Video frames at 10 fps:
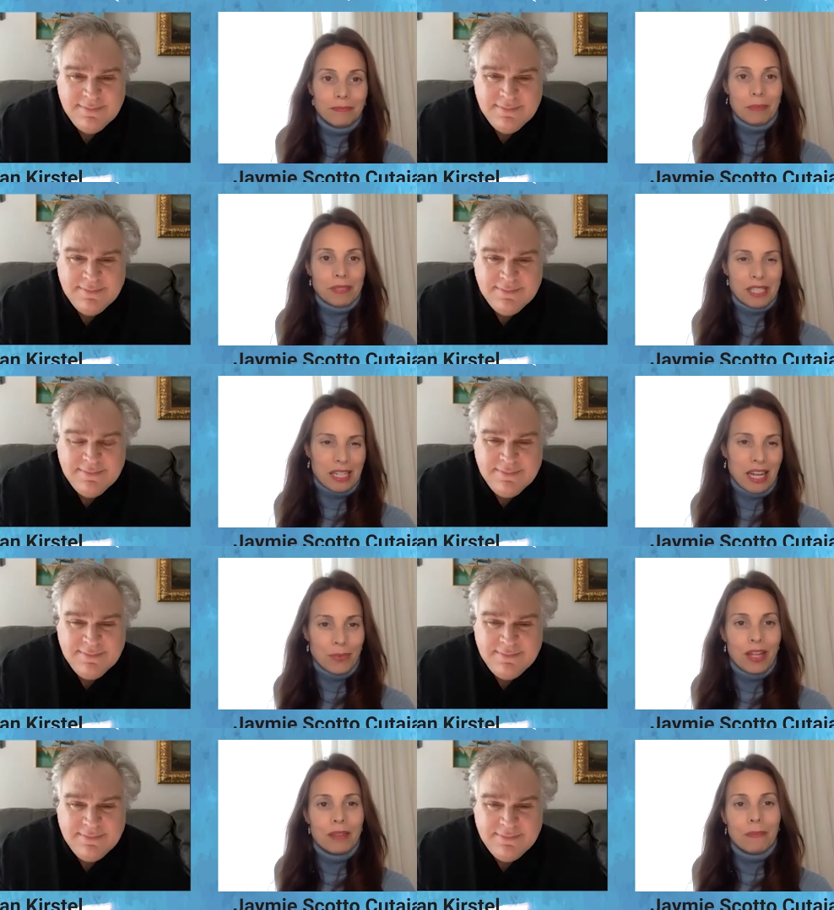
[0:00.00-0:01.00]
Speaker 1: be able to connect
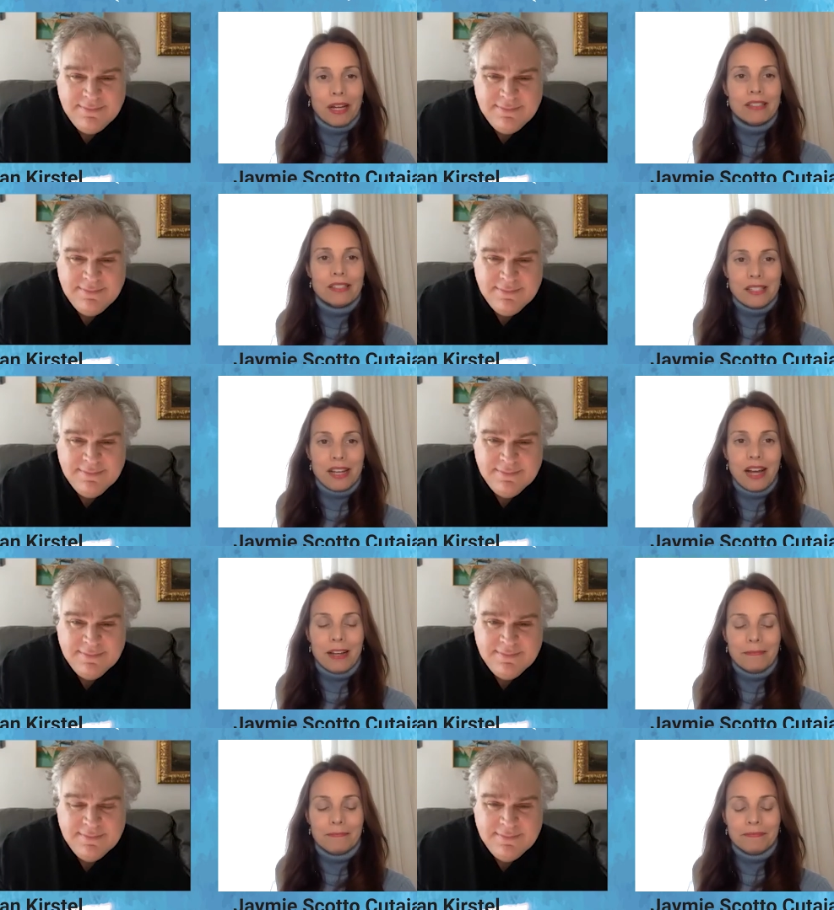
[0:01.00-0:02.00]
with but
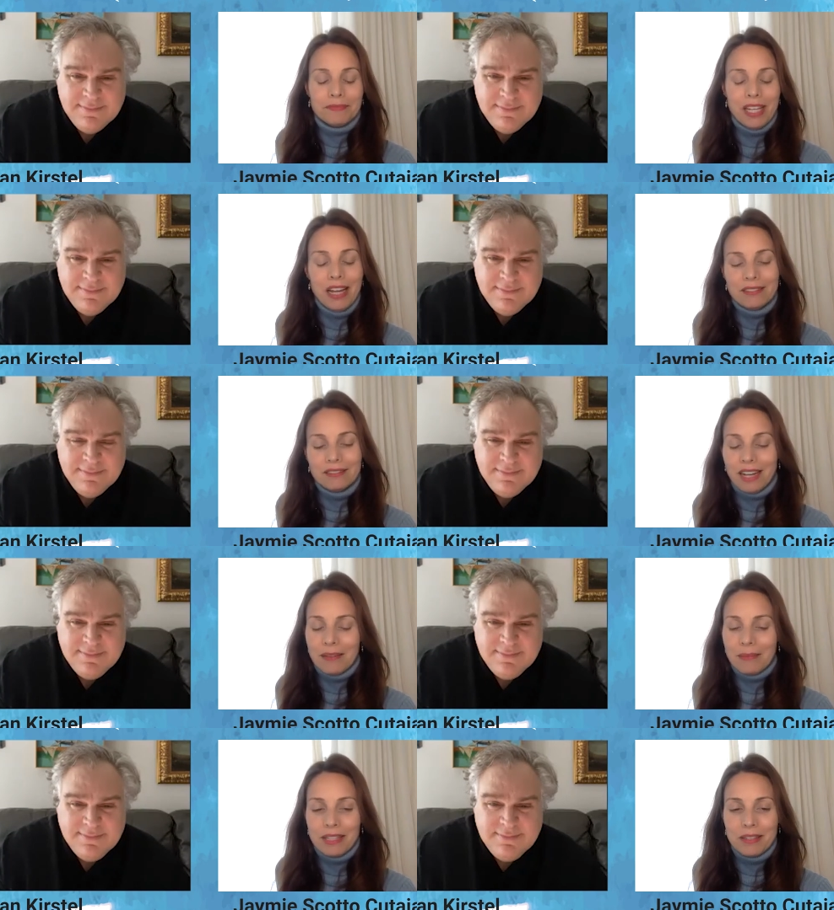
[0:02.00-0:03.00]
um, yeah
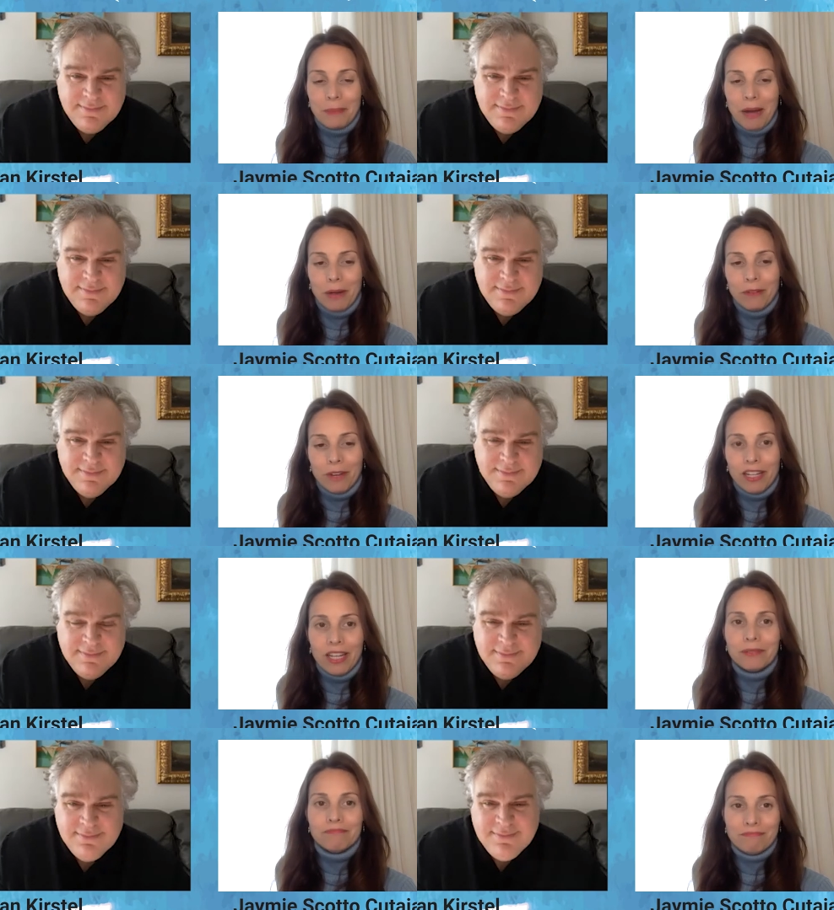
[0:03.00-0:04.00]
i mean the power of
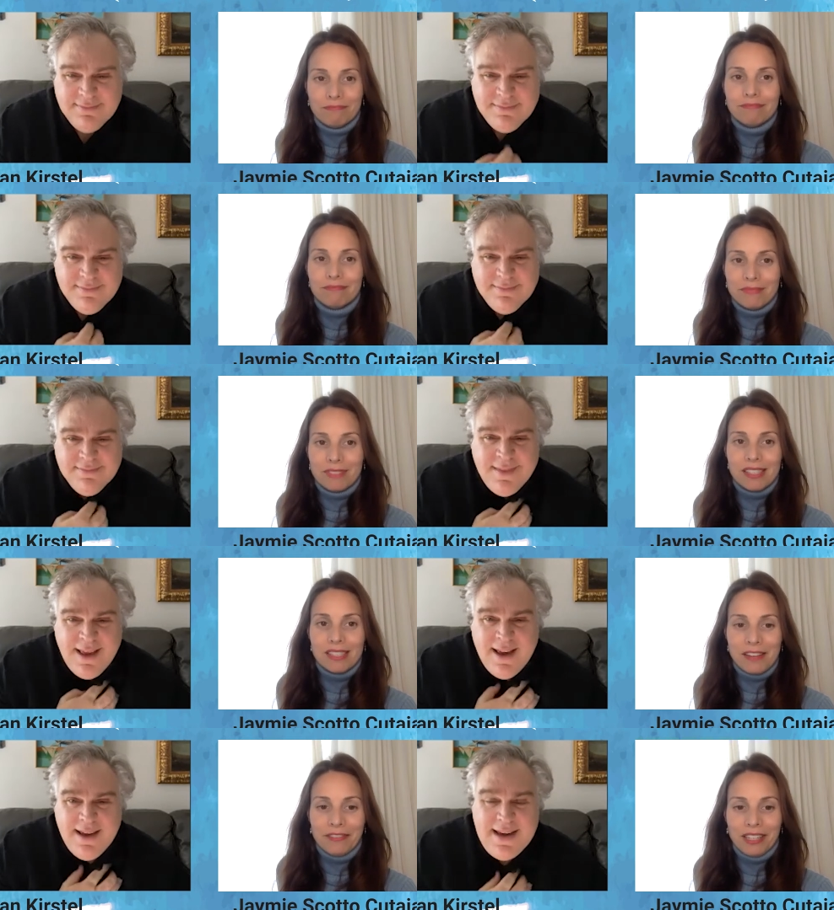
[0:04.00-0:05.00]
audio it's
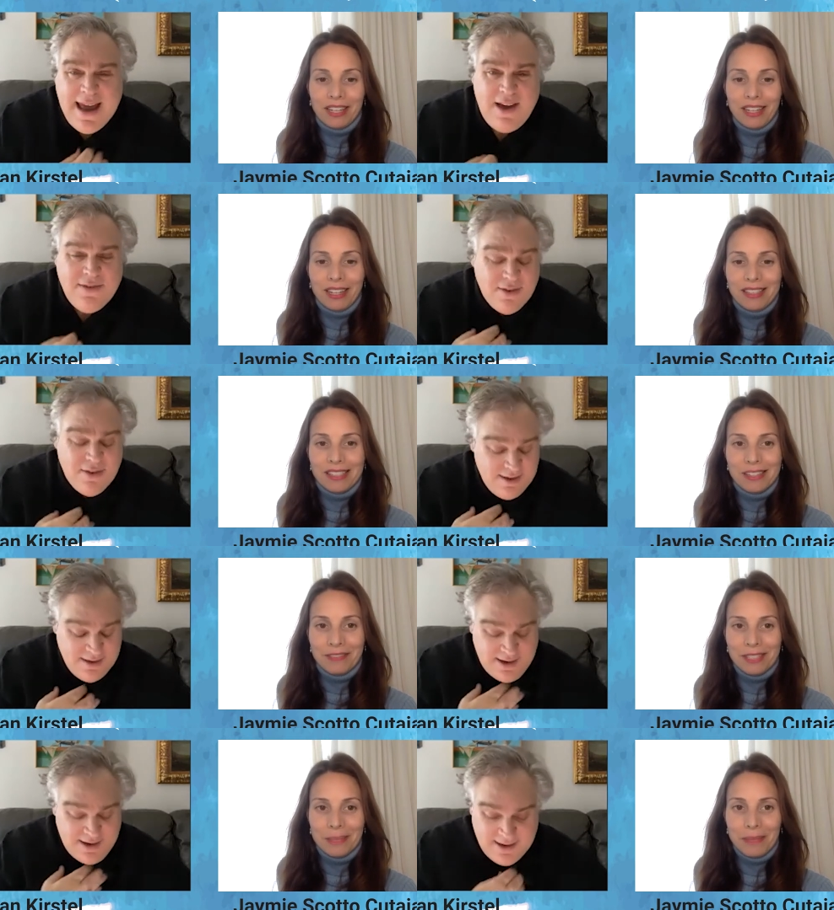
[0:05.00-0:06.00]
definitely yeah um, so
Speaker 2: the
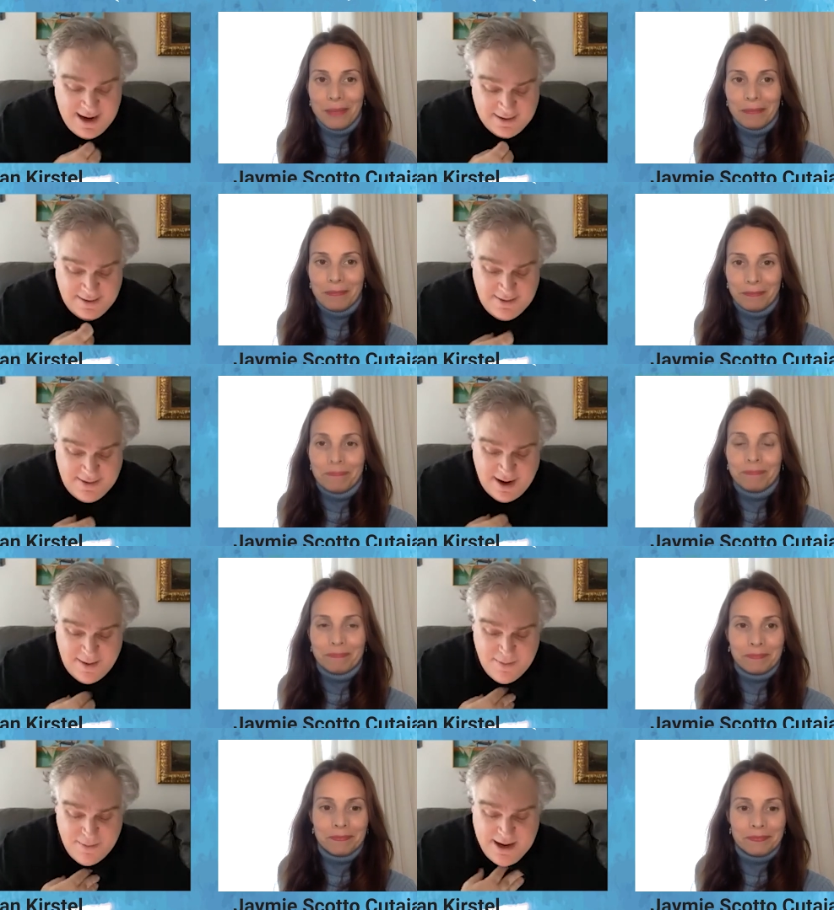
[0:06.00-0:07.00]
the, the next
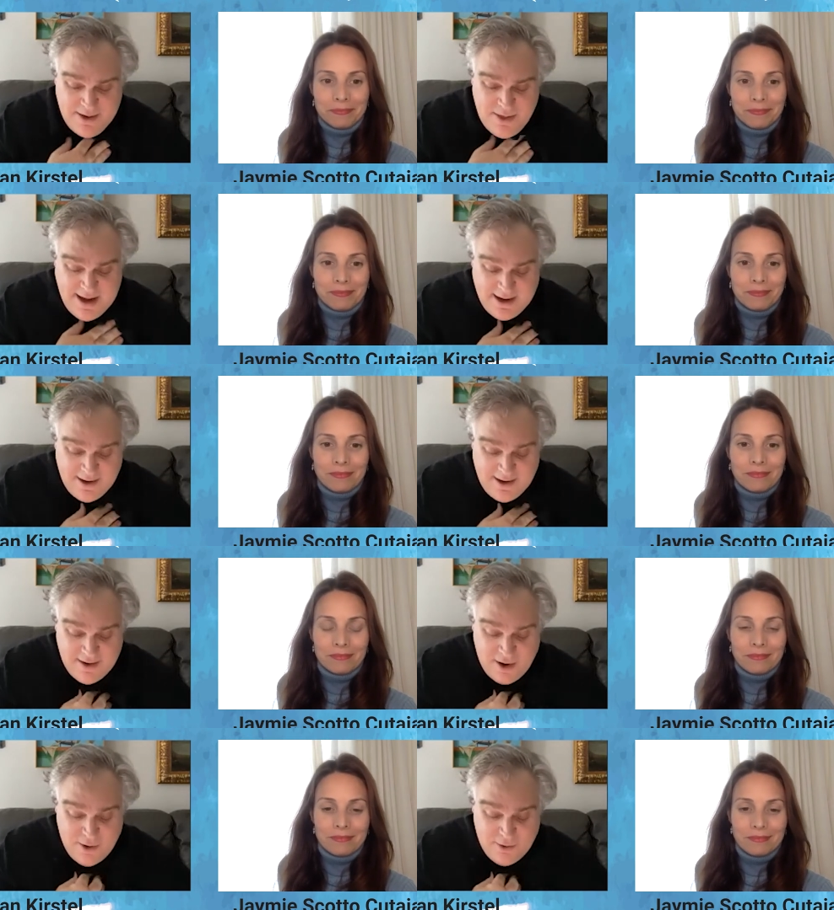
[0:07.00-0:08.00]
uh, big thing
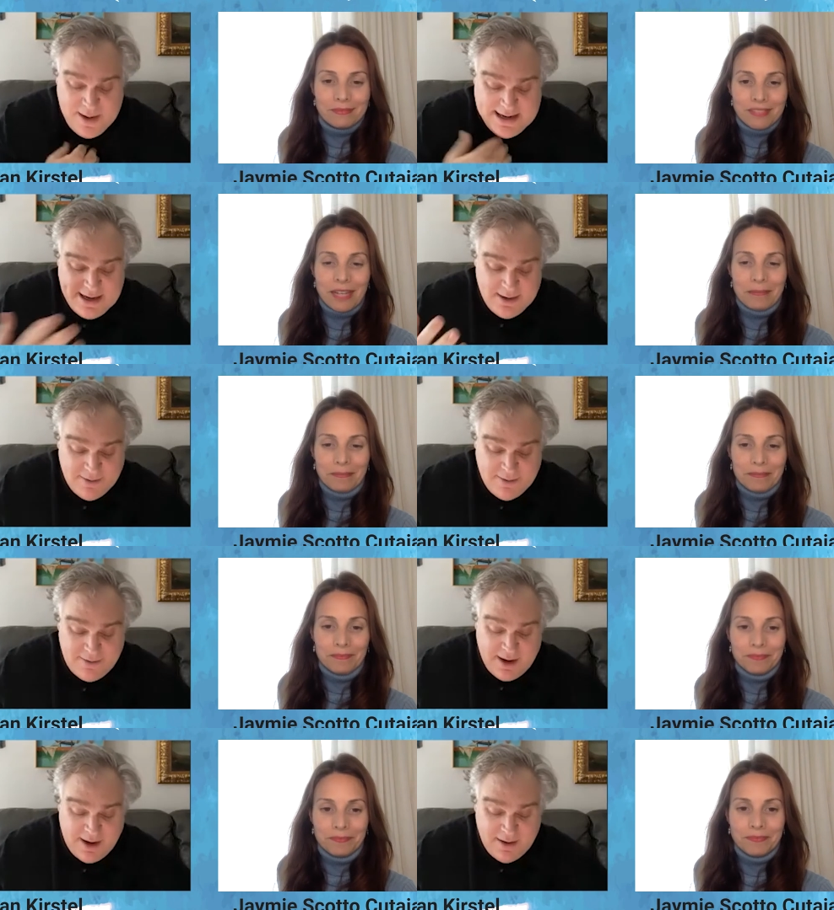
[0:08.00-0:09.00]
so speaking
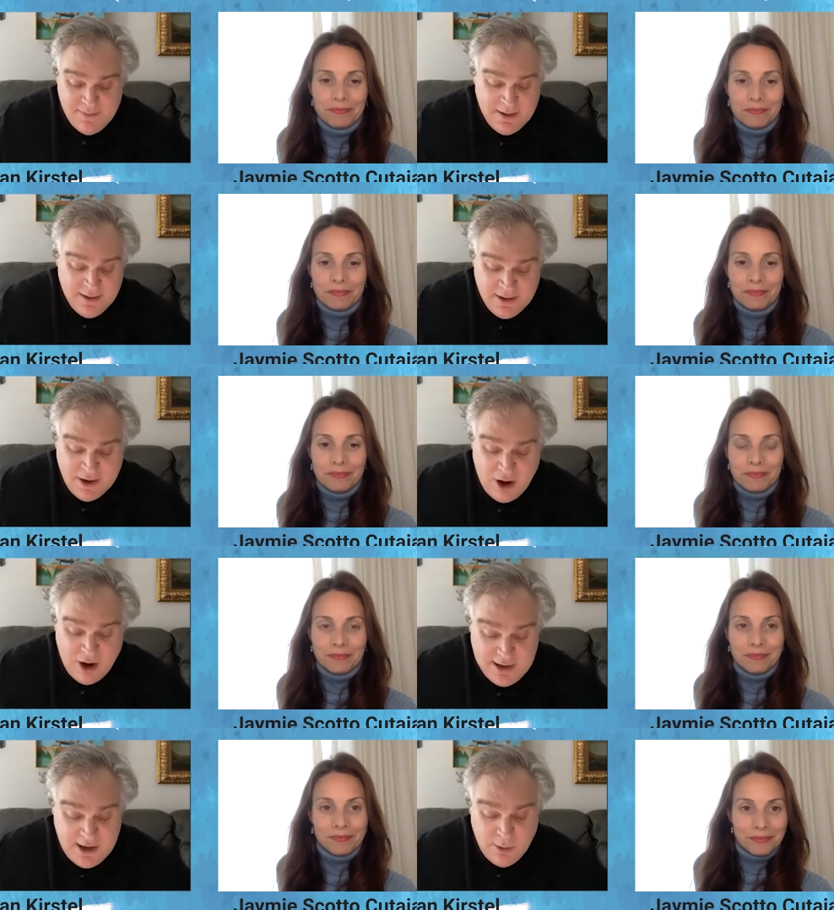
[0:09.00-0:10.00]
of uh,
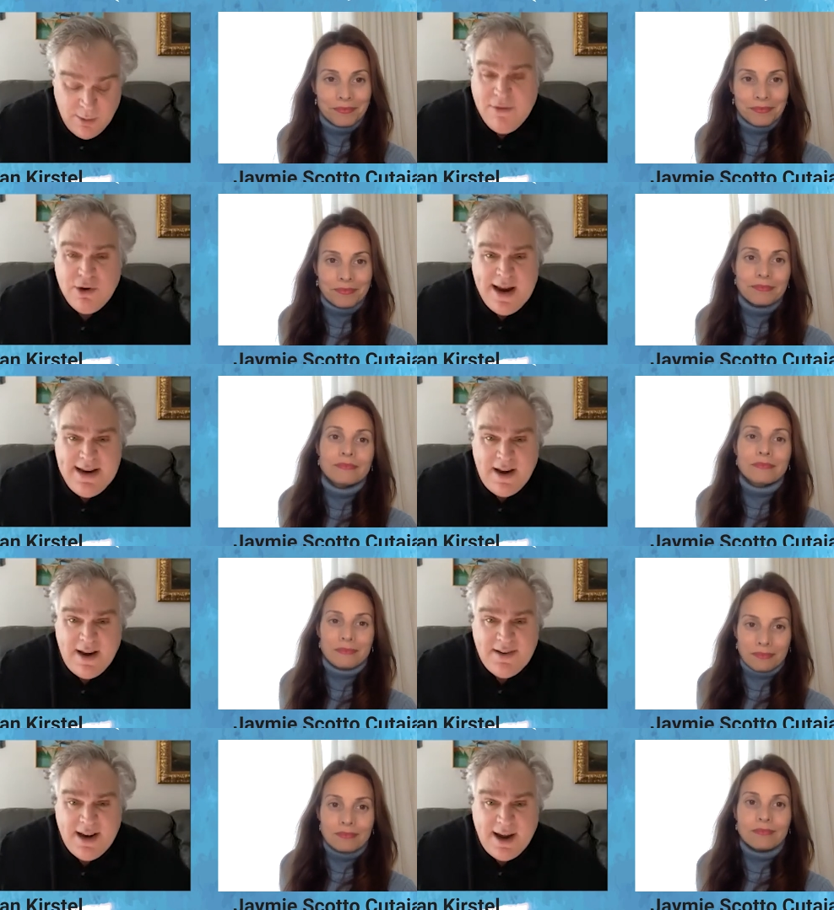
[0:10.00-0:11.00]
audio we have a great
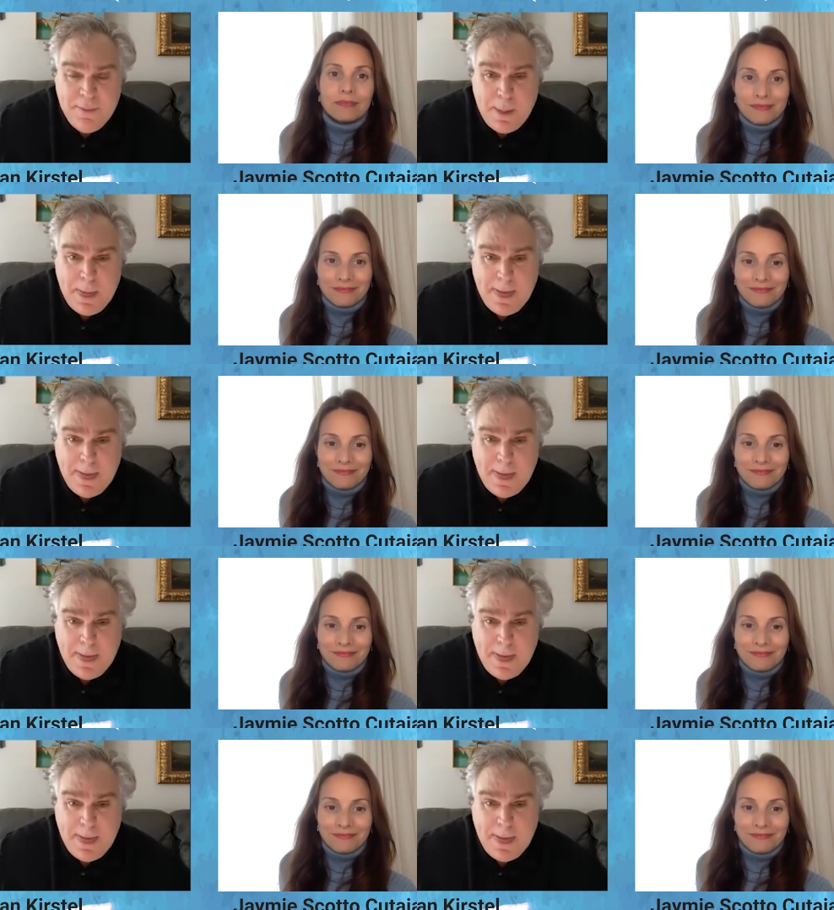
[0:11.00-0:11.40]
guest today